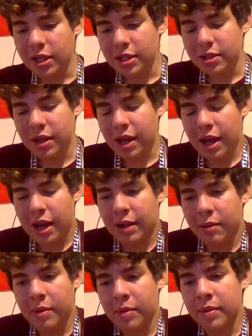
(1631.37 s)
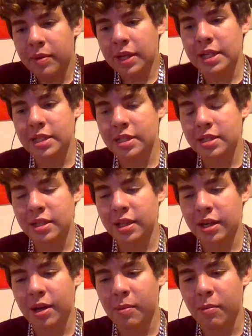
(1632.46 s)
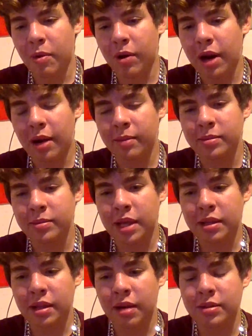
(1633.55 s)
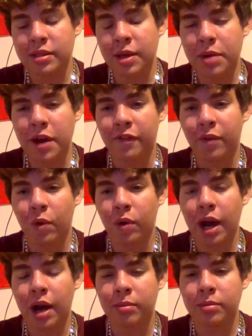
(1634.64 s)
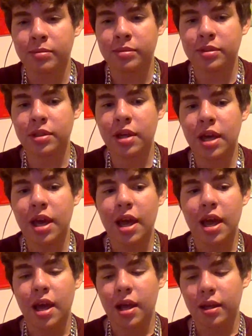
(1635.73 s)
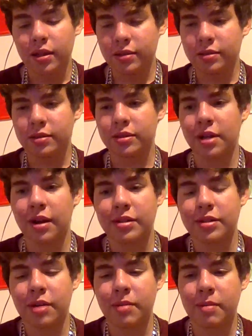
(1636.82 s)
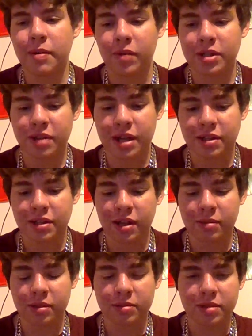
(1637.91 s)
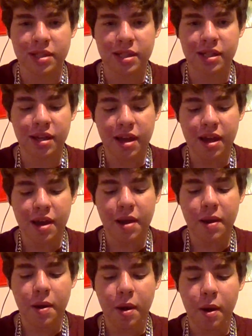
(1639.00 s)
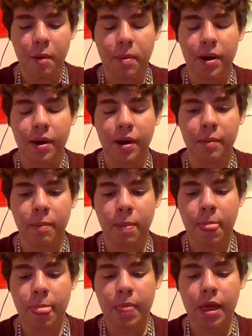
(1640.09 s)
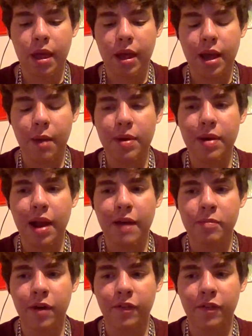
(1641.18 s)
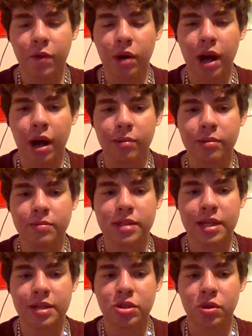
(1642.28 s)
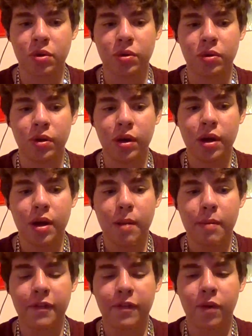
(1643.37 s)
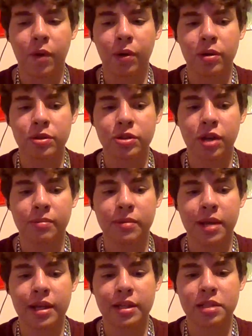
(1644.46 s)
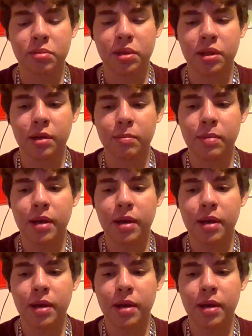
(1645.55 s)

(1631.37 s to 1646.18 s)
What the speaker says: so yeah, and then we released a couple more albums. I would say we had 4 albums. Sorry about my voice cracks on. I'm a little sick, but yeah, we would have about 4 albums in total before Charm Gang split up,